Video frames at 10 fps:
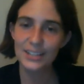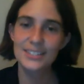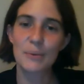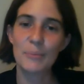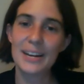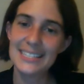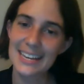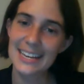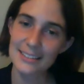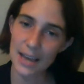somebody
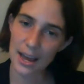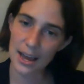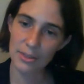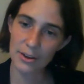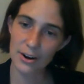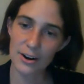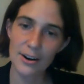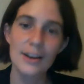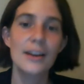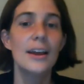take the
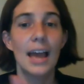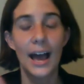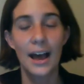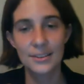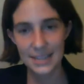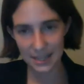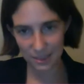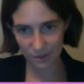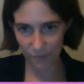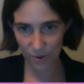toddler, I'll take
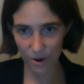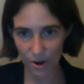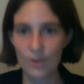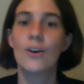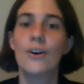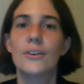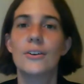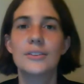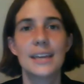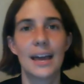the
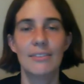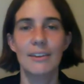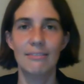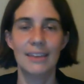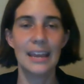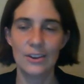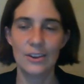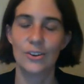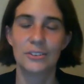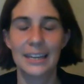4-year-old, and then the
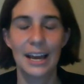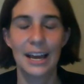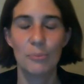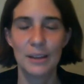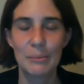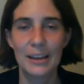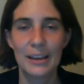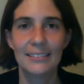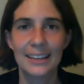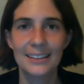8-year-old can help
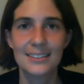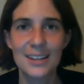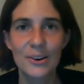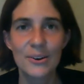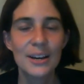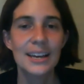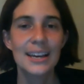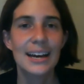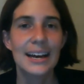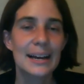independently. So
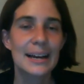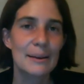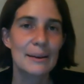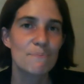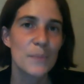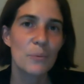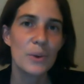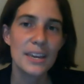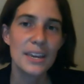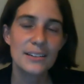
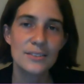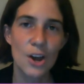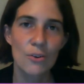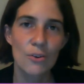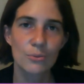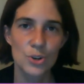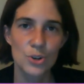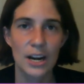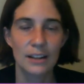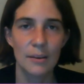we don't
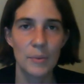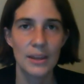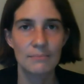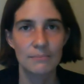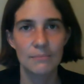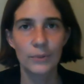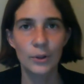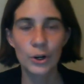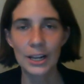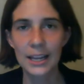try to limit
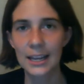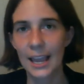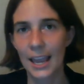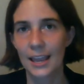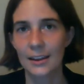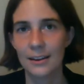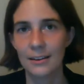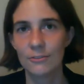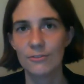learning and